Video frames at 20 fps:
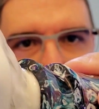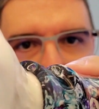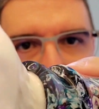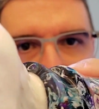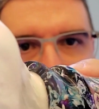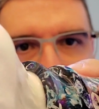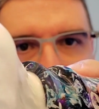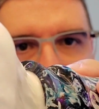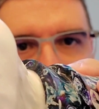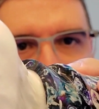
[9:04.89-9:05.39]

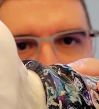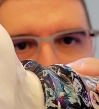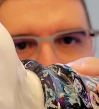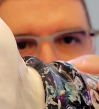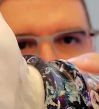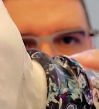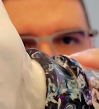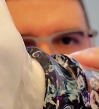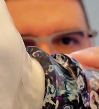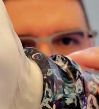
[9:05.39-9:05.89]

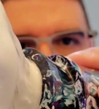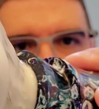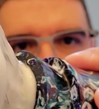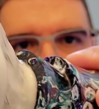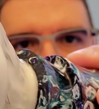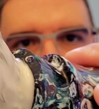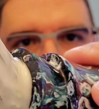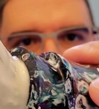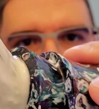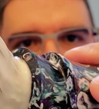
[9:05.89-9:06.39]
Alright,
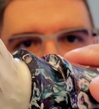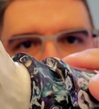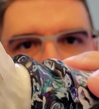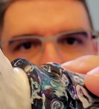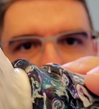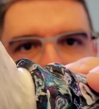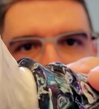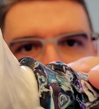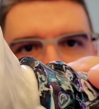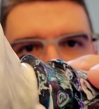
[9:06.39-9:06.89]
hopefully it's
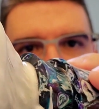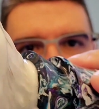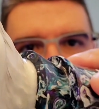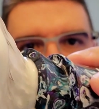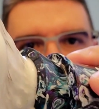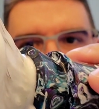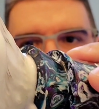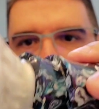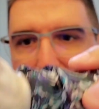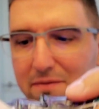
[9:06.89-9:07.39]

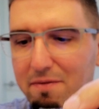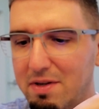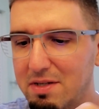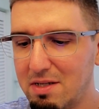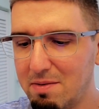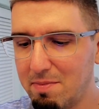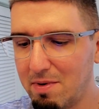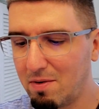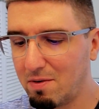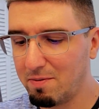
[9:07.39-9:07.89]

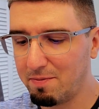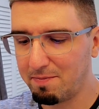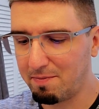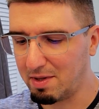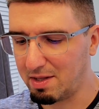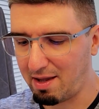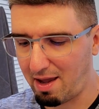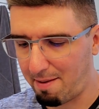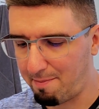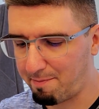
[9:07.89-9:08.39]
visible.
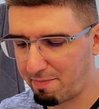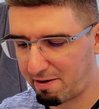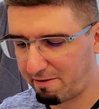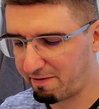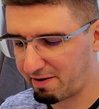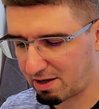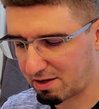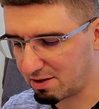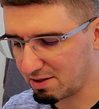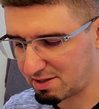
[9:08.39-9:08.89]
But yeah,
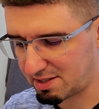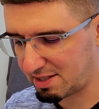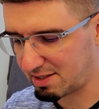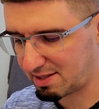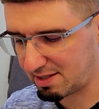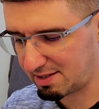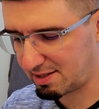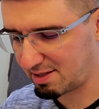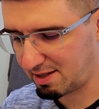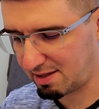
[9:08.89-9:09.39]
perfect
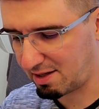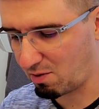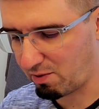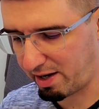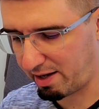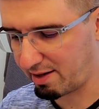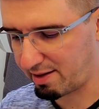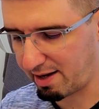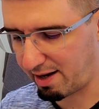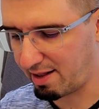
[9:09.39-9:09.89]
consistency, the
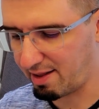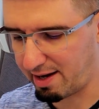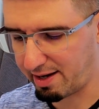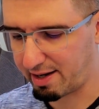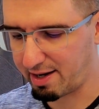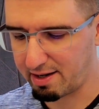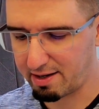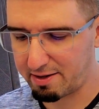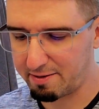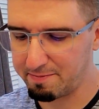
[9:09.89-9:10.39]
way that I
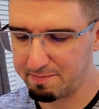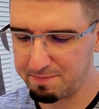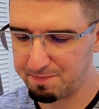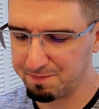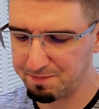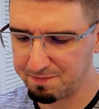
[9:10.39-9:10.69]
like it.